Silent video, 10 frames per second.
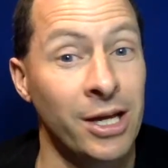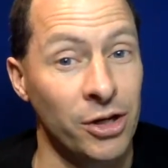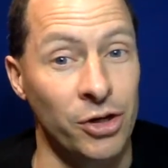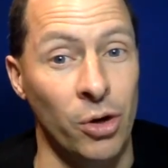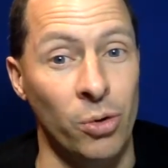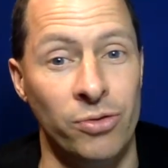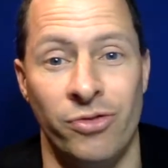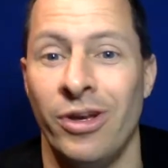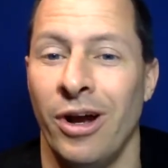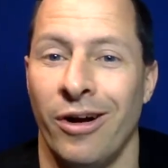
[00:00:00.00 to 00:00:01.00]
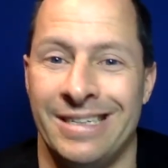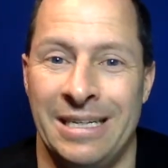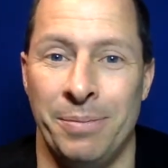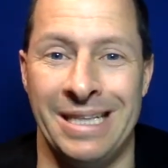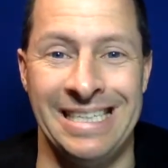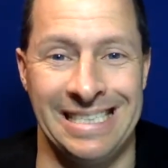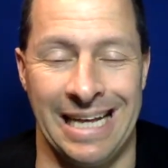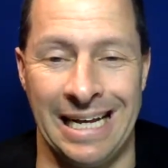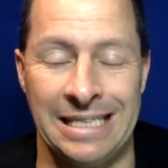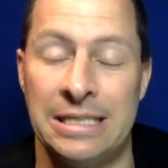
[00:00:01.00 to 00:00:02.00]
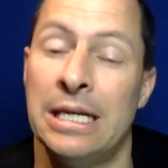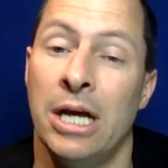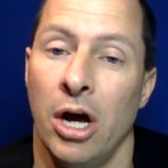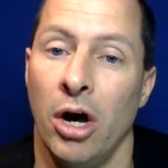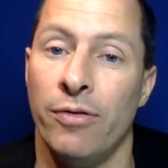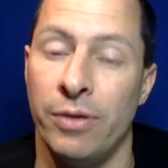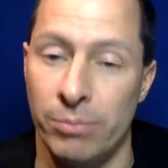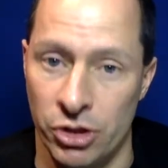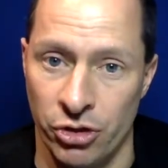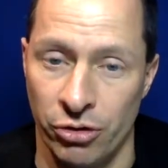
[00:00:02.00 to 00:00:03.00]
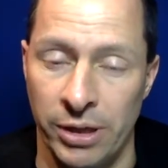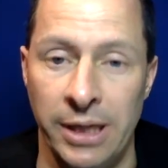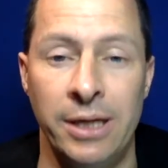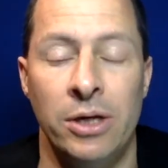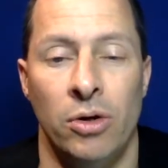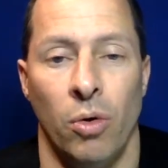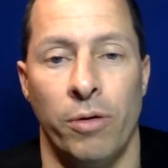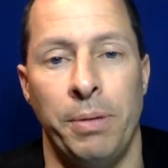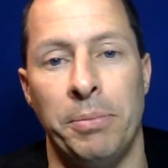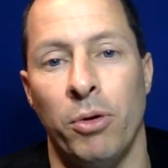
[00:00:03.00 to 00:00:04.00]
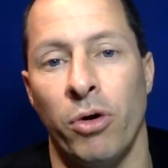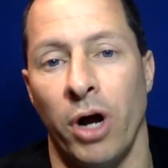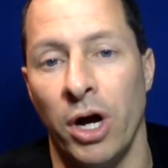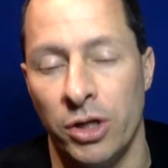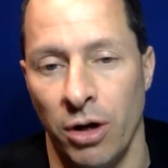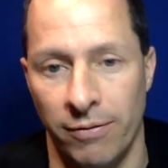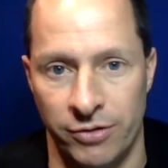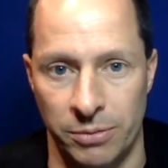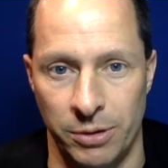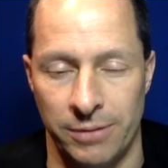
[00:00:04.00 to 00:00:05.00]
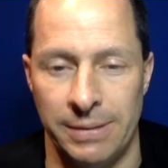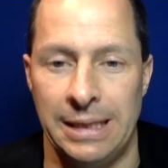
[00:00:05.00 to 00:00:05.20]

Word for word: Notes are typically signs of immaturity or people who are uncomfortable.